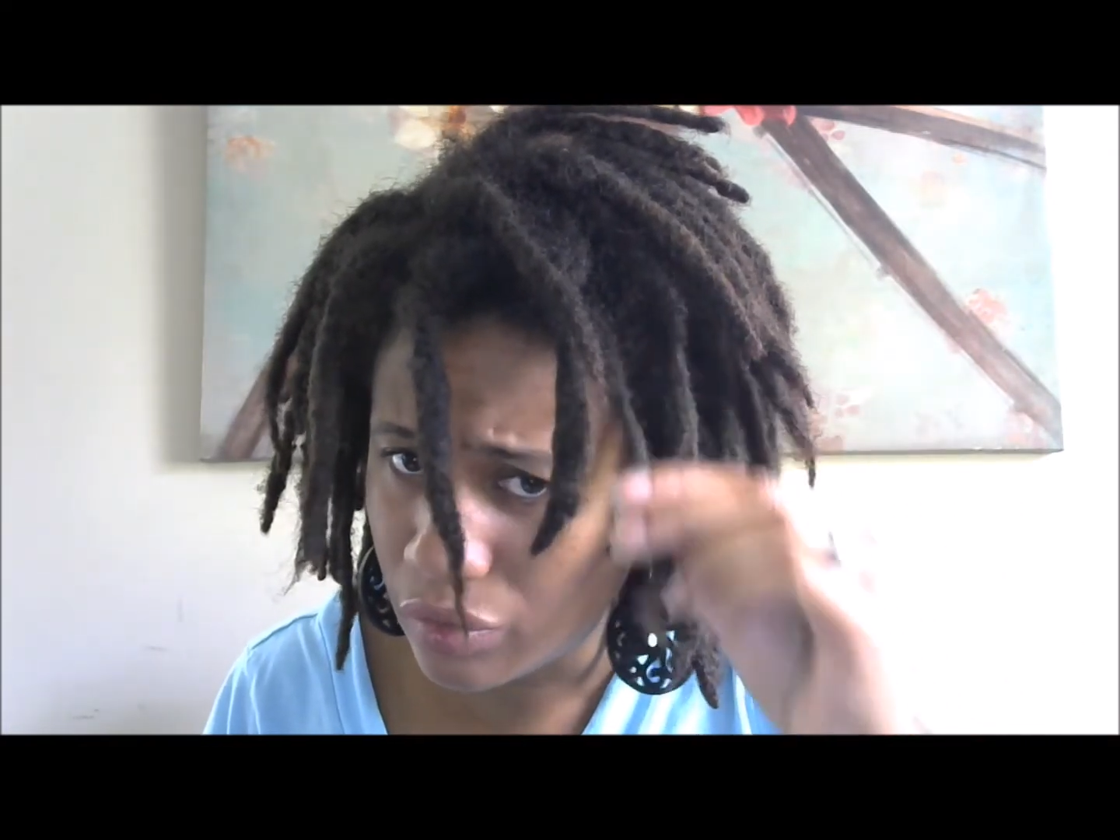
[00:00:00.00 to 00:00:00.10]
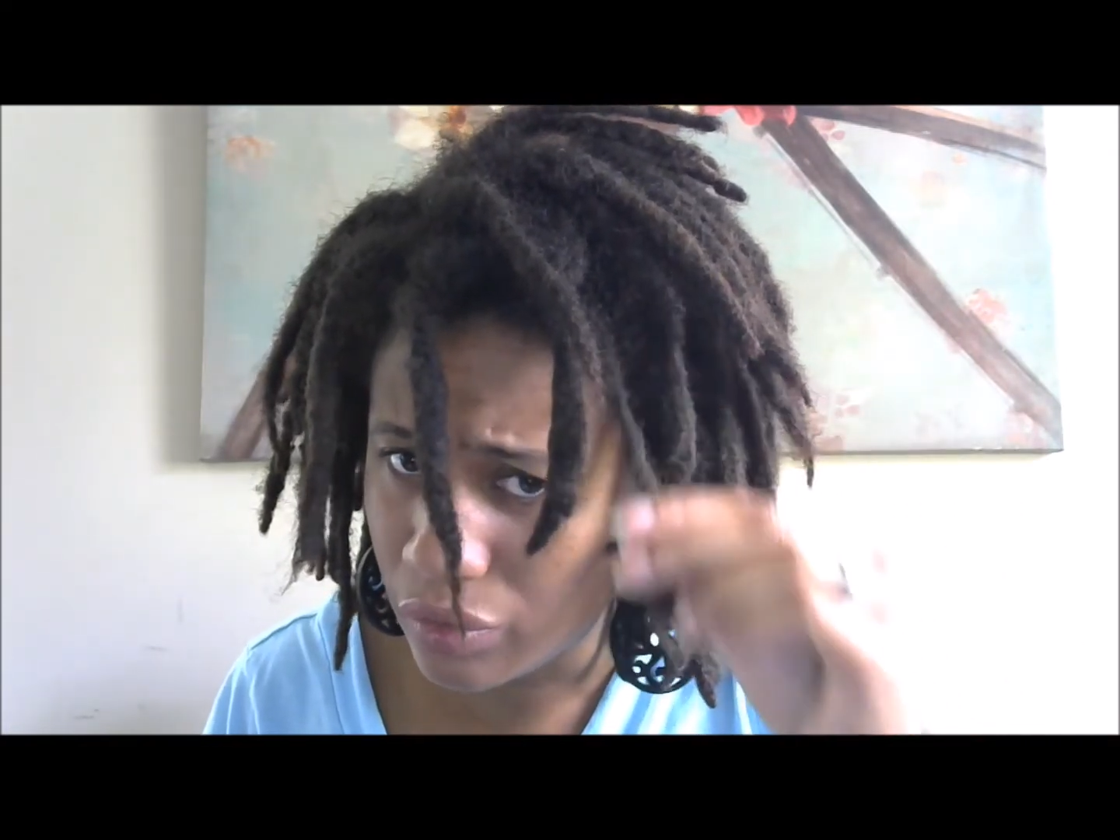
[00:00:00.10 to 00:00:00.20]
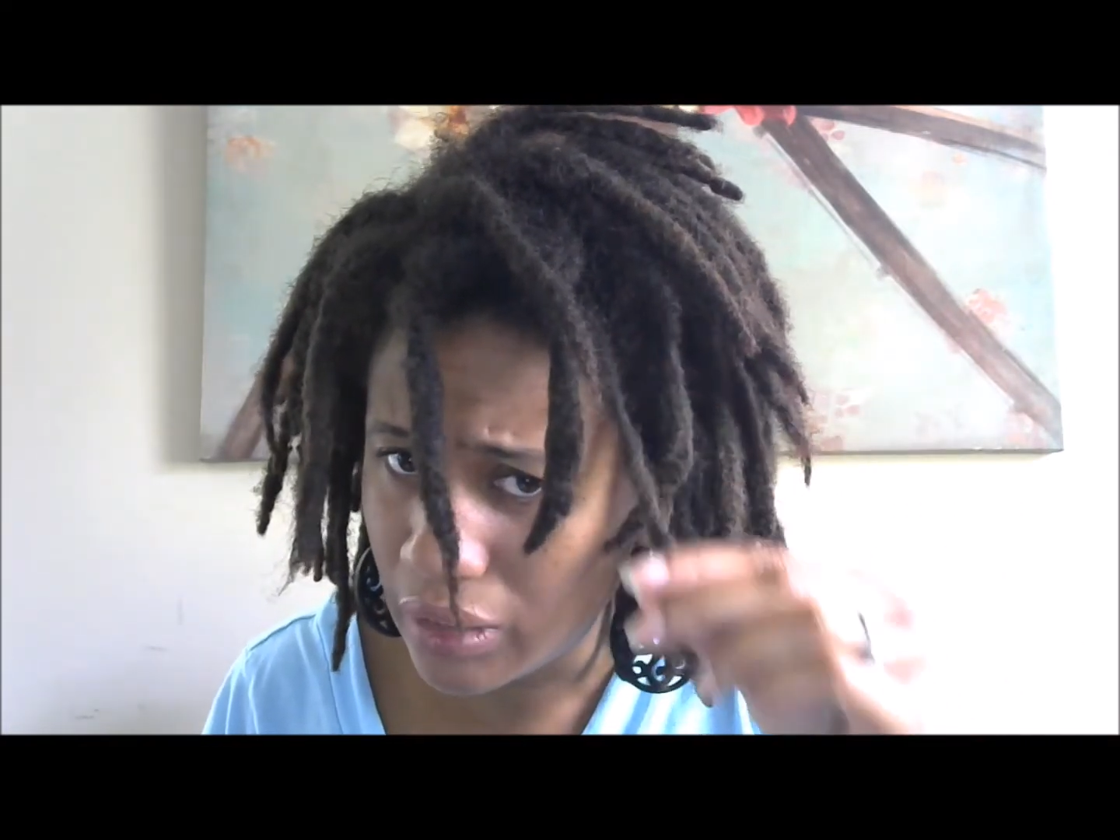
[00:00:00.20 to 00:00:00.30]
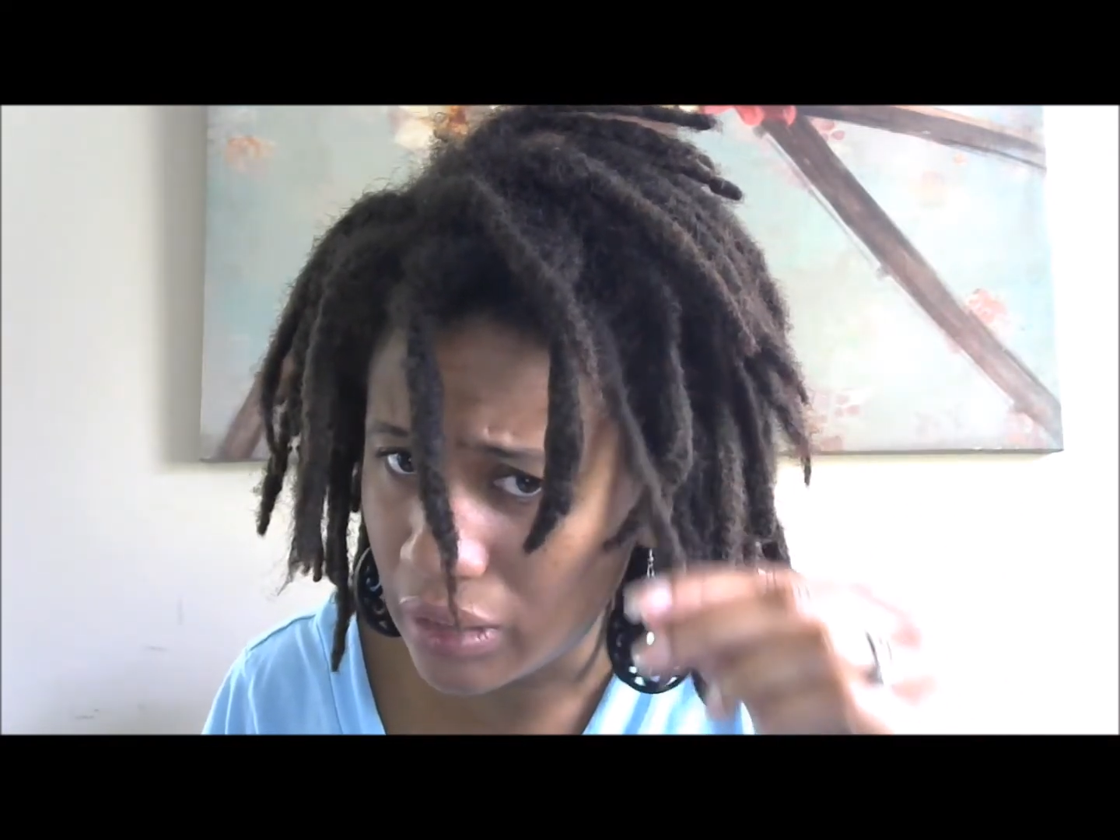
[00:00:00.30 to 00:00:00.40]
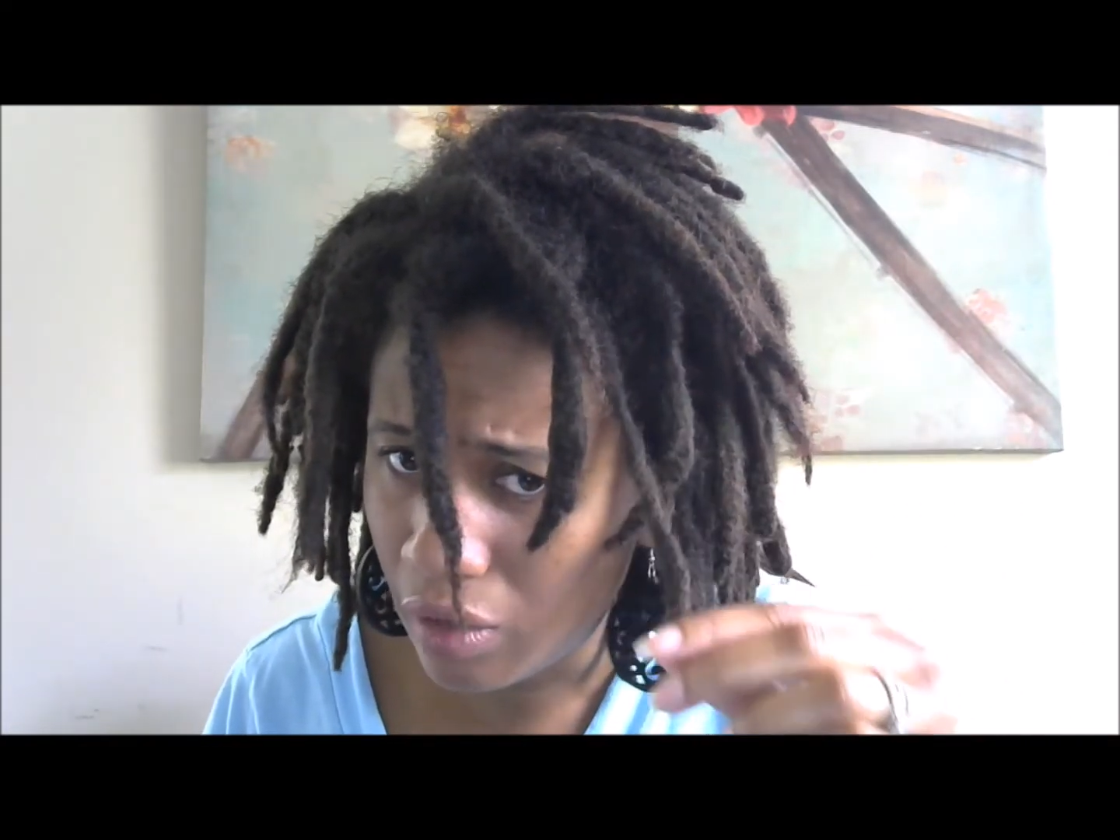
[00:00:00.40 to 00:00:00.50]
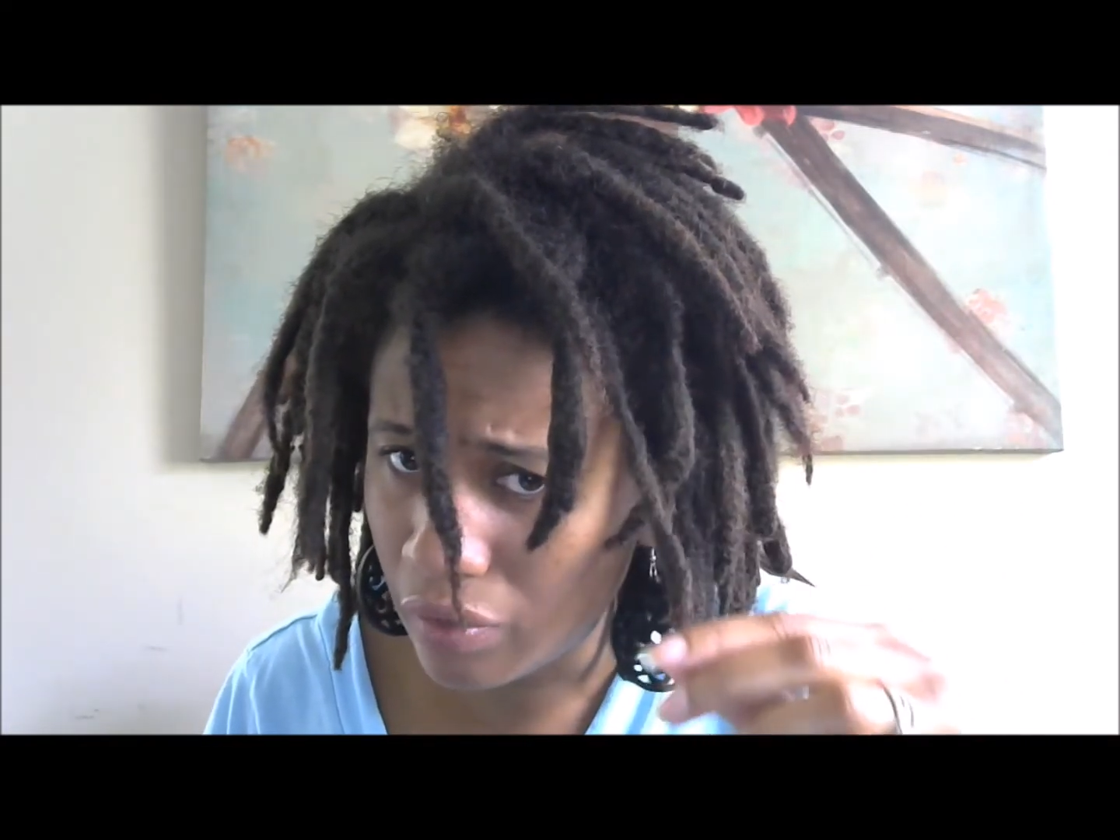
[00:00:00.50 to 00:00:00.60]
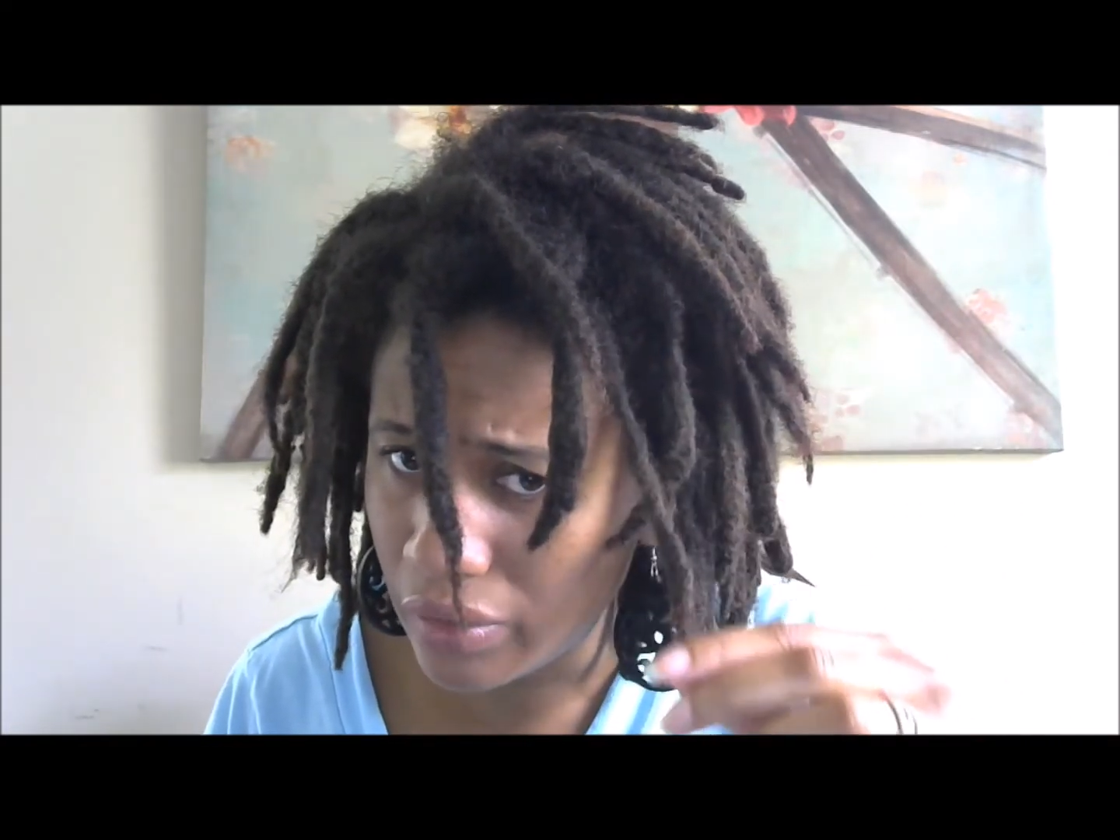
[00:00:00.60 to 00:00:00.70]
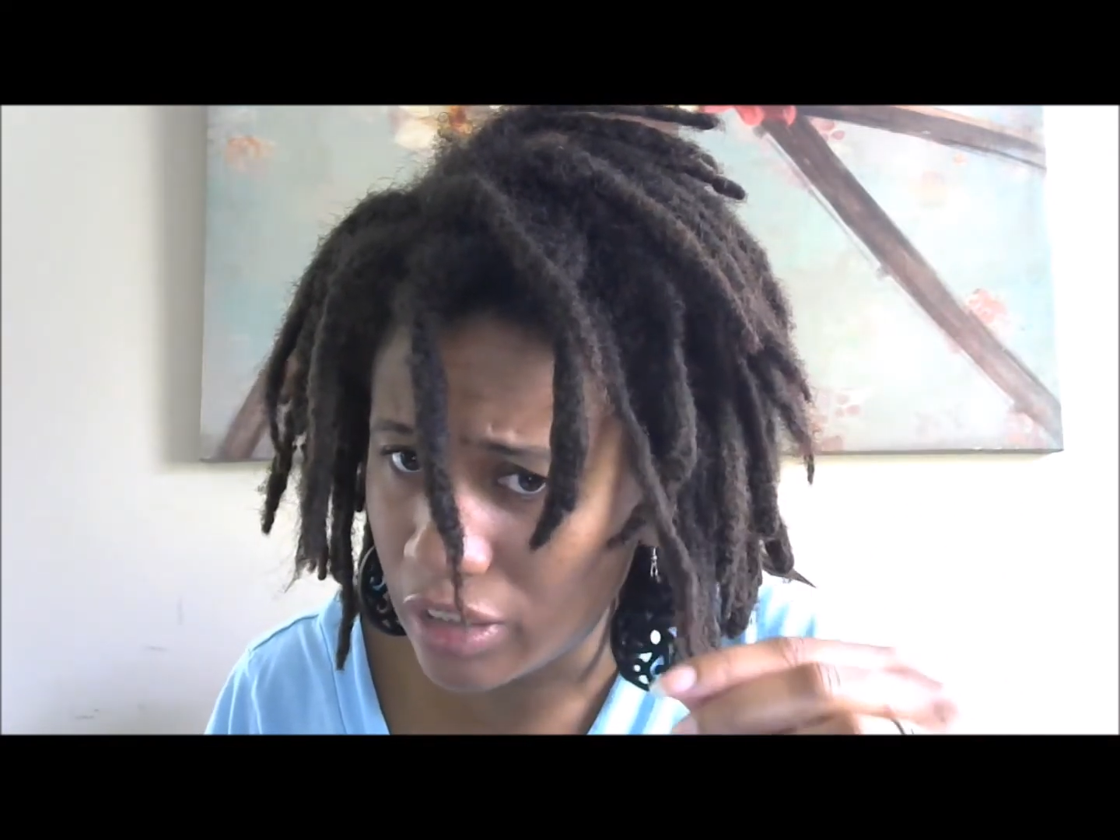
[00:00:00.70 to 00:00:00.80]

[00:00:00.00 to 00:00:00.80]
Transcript: really the only